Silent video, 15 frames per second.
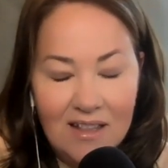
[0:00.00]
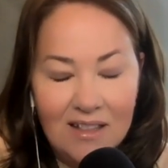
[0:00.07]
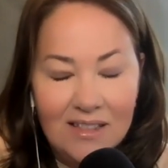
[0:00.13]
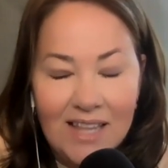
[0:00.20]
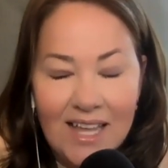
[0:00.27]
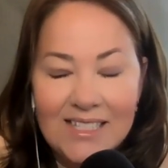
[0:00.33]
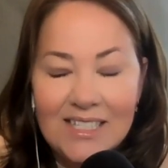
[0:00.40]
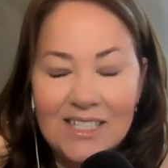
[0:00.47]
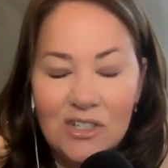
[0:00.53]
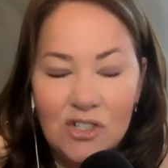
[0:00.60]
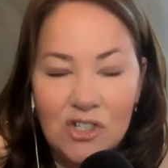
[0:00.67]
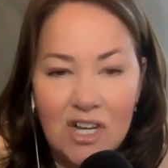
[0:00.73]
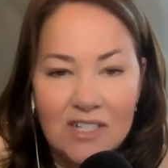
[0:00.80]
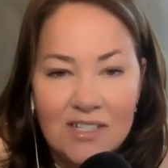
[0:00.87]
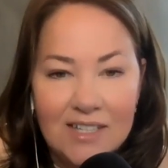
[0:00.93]
let's
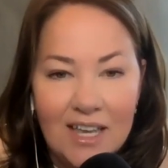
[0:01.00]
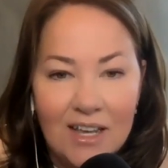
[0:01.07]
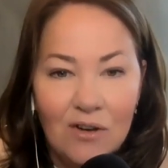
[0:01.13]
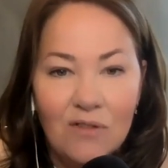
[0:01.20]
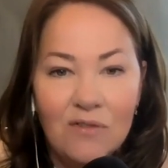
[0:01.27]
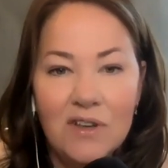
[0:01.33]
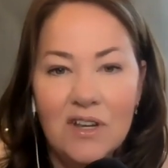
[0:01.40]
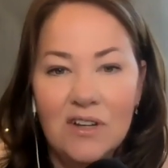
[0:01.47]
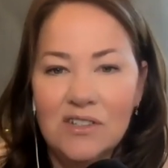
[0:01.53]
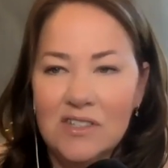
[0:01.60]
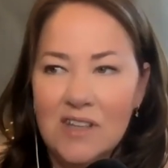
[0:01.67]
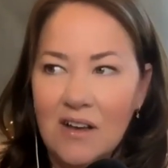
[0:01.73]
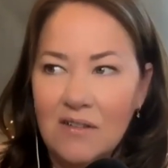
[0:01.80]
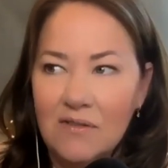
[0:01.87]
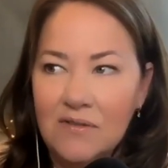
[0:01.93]
just get over
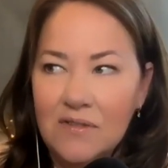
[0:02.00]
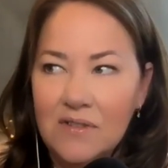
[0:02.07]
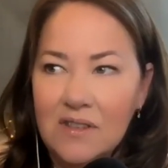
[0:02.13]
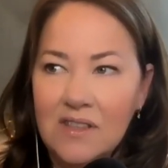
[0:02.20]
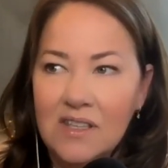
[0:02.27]
yourself.